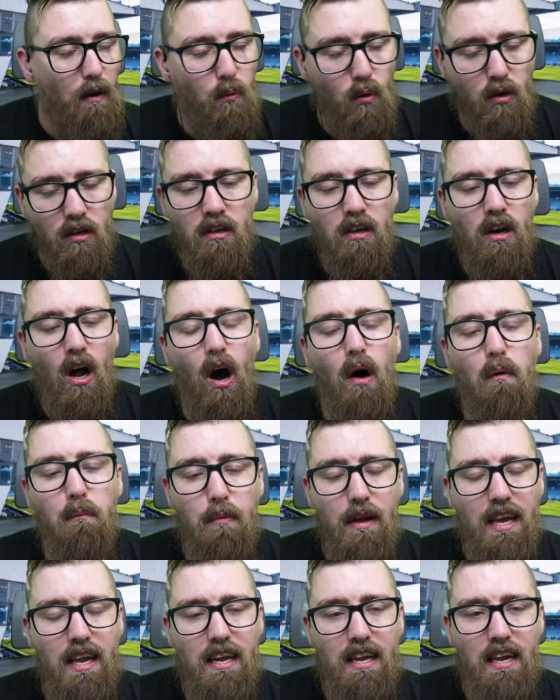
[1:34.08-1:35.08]
not
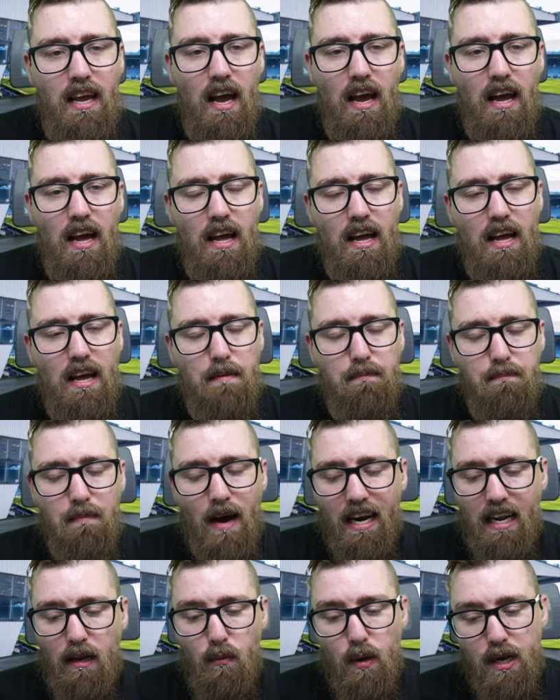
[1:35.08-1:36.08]
be
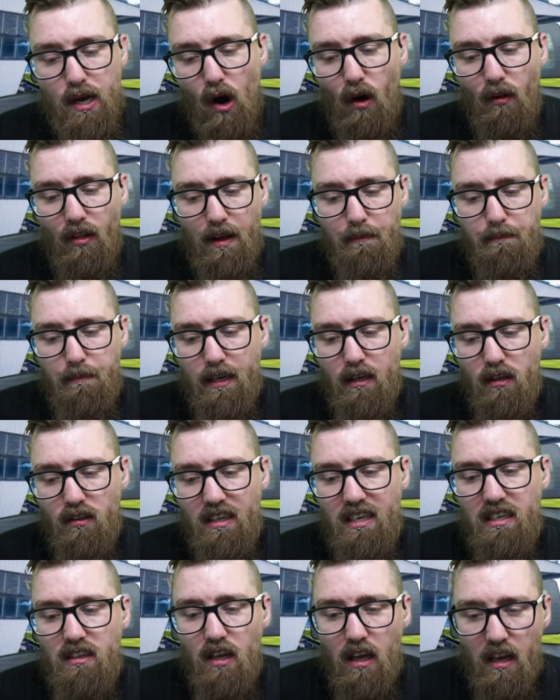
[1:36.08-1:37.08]
mad if we got this, because
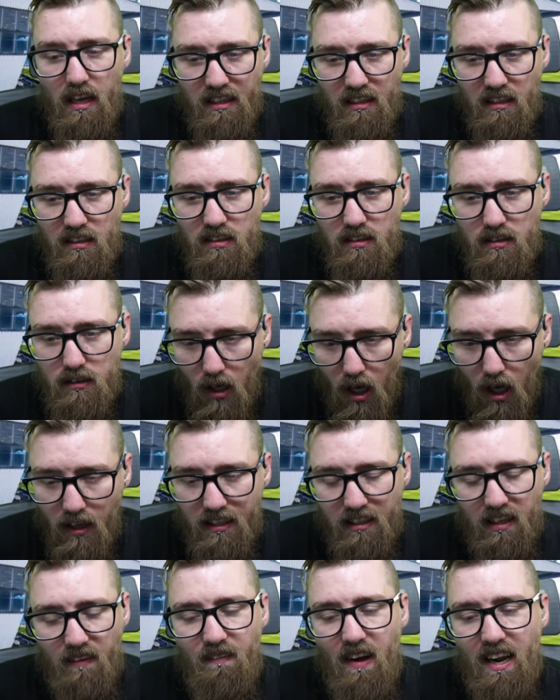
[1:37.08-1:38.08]
he's a
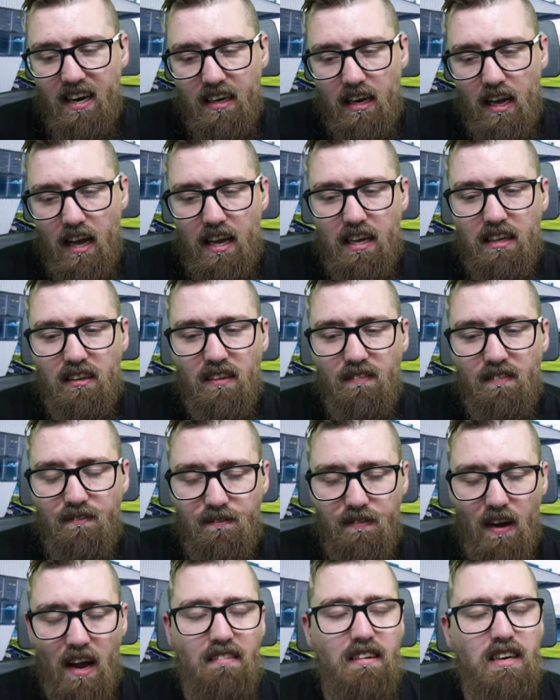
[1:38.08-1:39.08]
solid defender. He's a
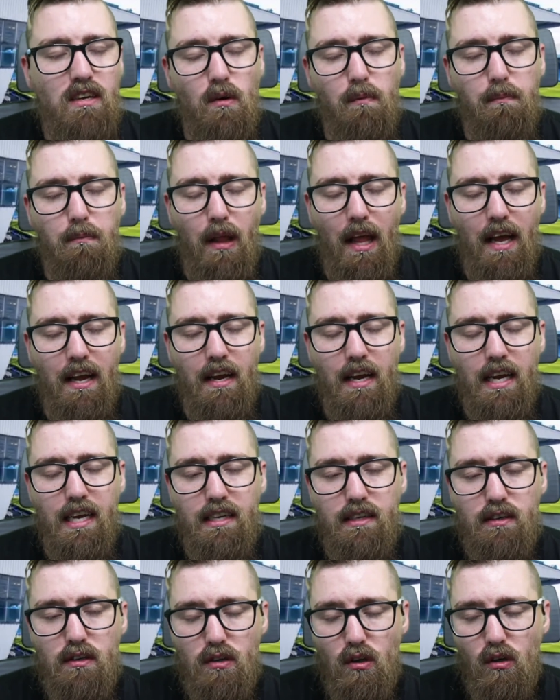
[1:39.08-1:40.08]
very good player.
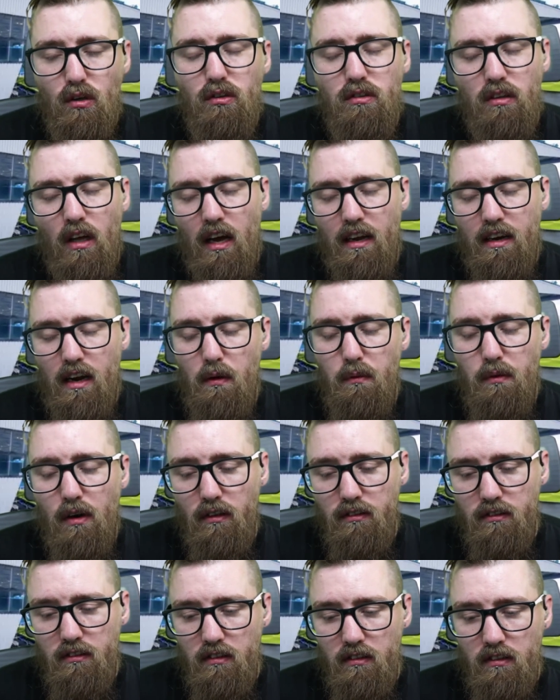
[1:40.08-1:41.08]
He does a
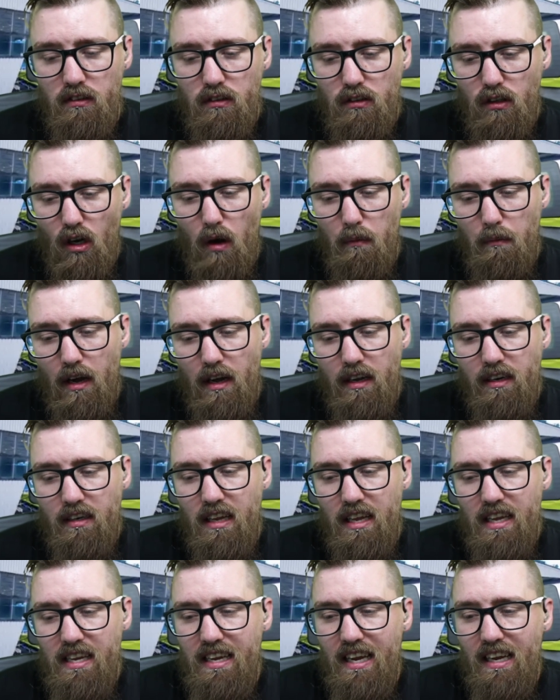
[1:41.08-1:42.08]
no-nonsense job, and
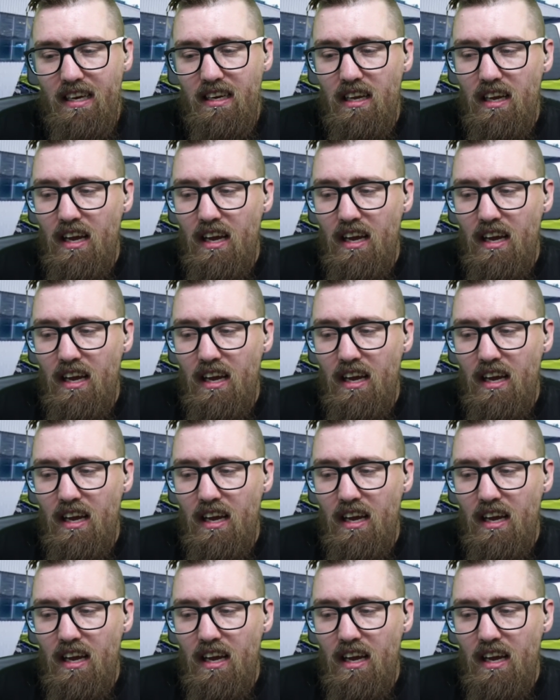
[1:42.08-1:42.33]
he can.